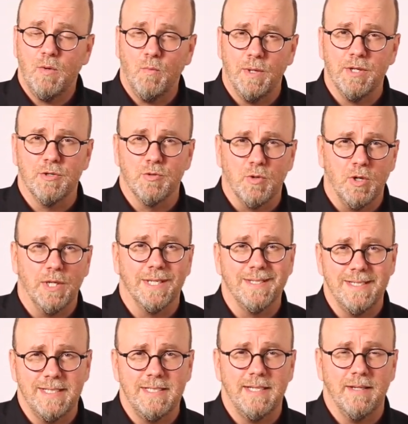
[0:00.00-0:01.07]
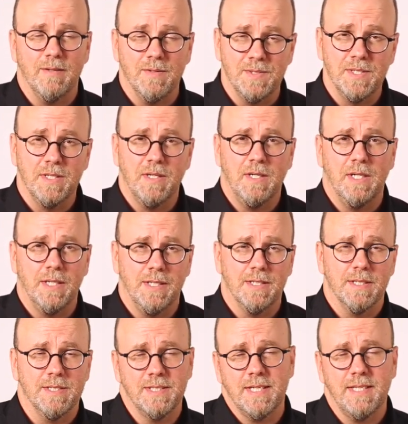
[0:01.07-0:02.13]
when you're drawing details on
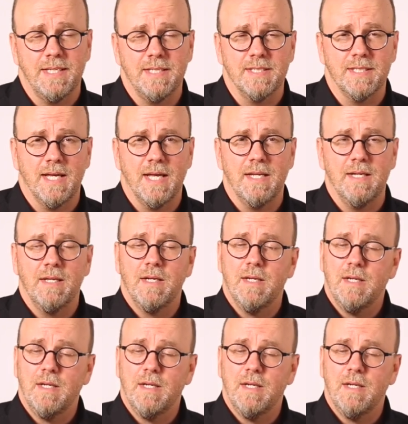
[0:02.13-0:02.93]
a CD set.